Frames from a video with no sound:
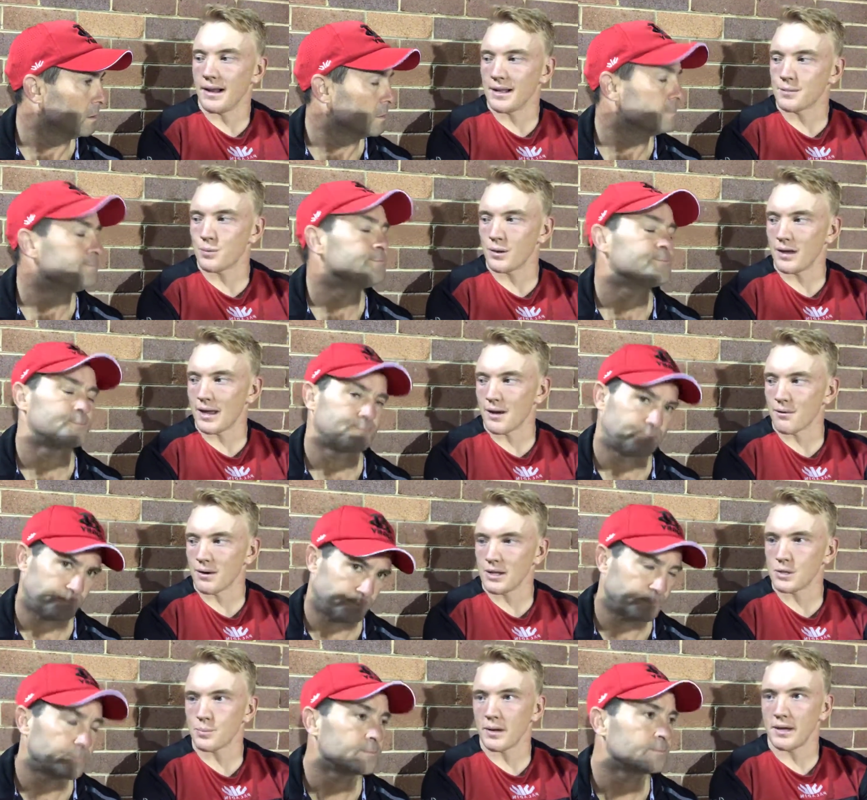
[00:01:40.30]
Speaker 1: uh, put it out of
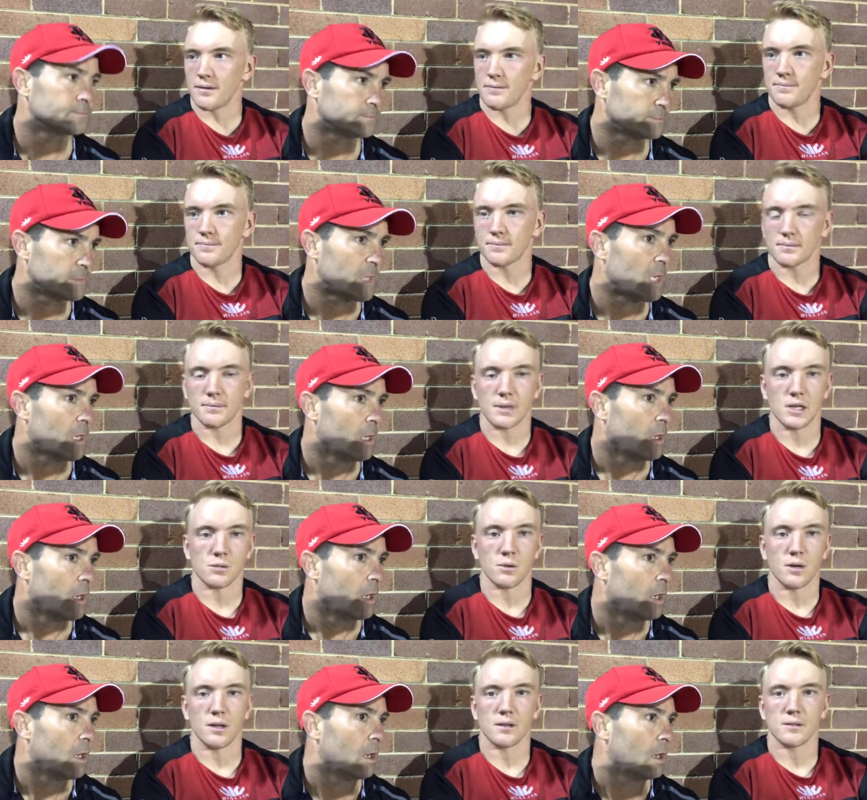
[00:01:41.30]
reach, but it is
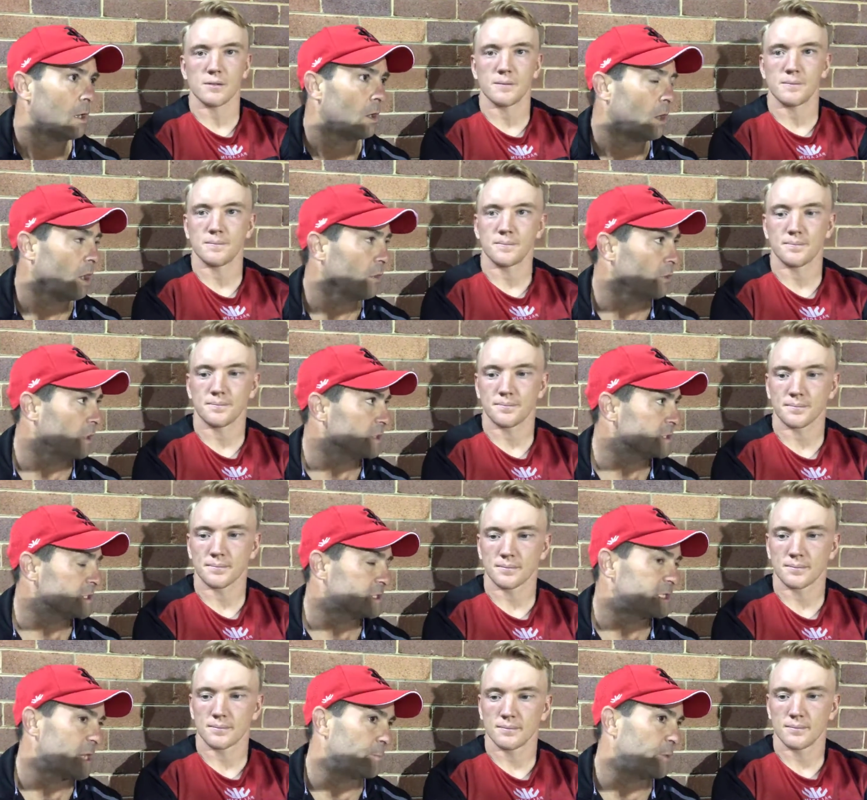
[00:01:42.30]
what it is.
Speaker 2: I thought as a
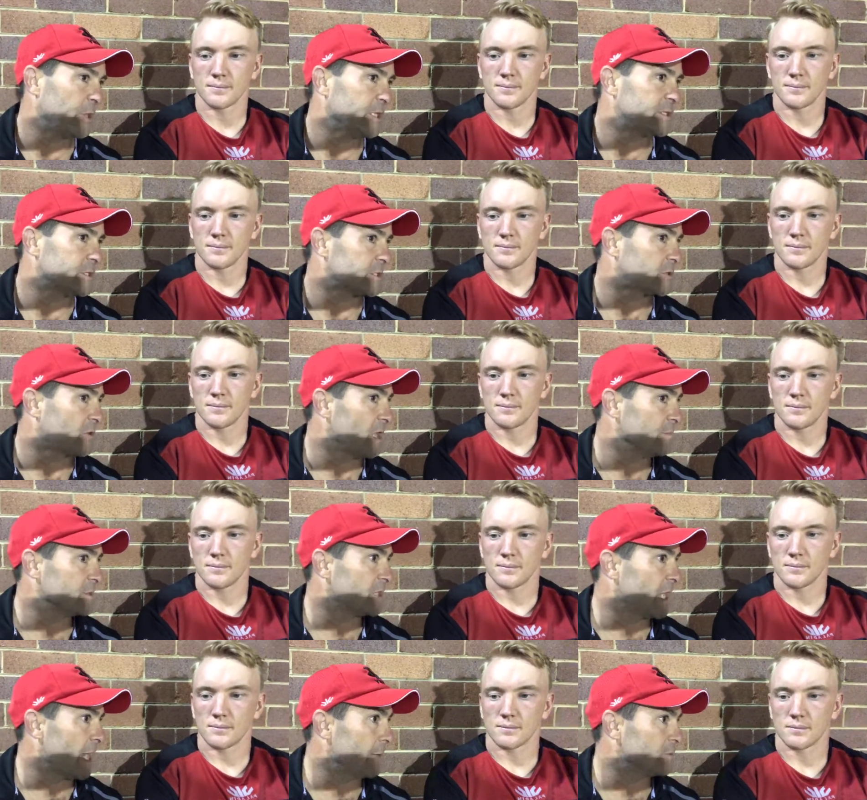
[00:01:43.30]
set piece, the scrum
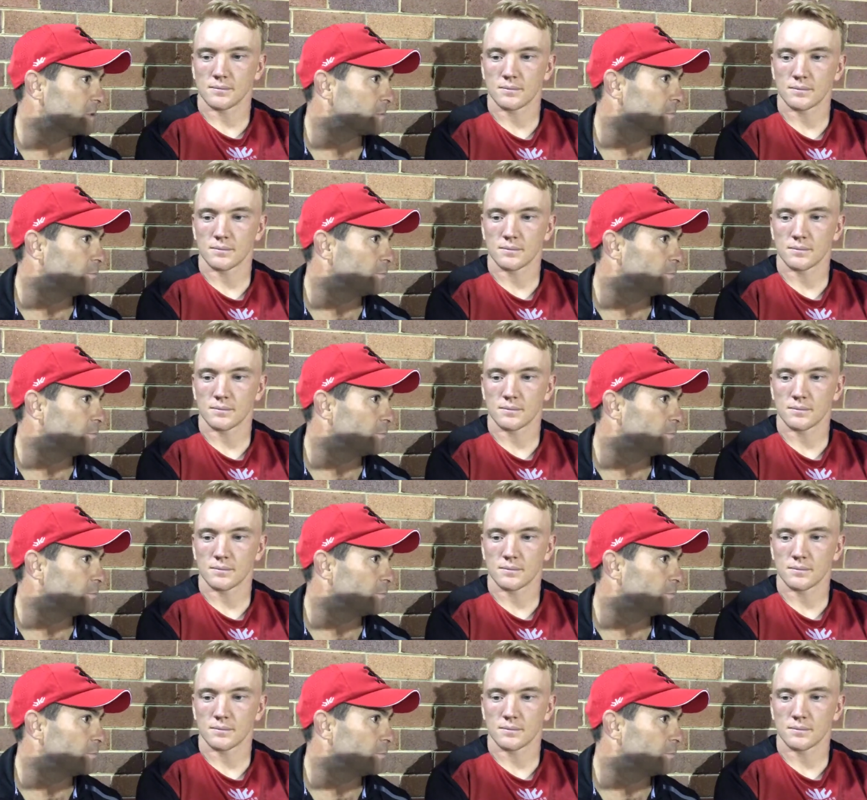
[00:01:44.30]
today was